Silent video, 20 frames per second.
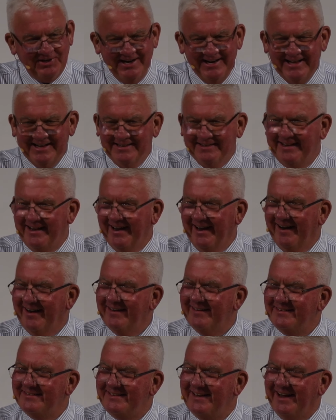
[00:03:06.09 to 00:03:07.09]
she didn't
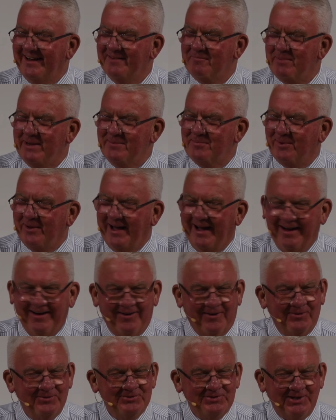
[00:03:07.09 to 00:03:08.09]
care to tell people how
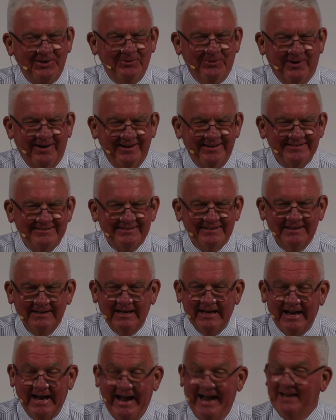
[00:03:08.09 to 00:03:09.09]
old she was.
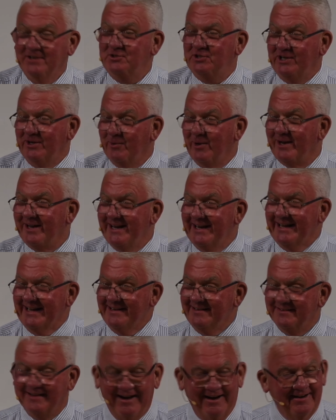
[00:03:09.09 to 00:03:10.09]
And she really
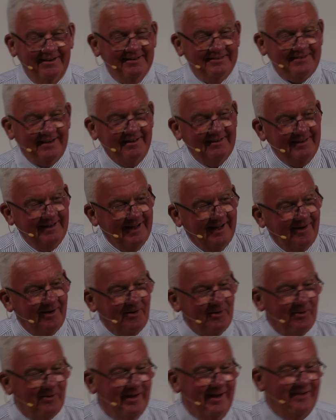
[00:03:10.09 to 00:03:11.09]
didn't care to tell you how
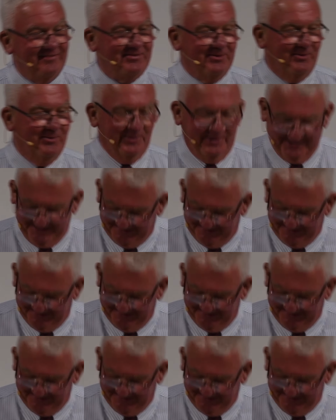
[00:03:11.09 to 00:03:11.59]
old Ethel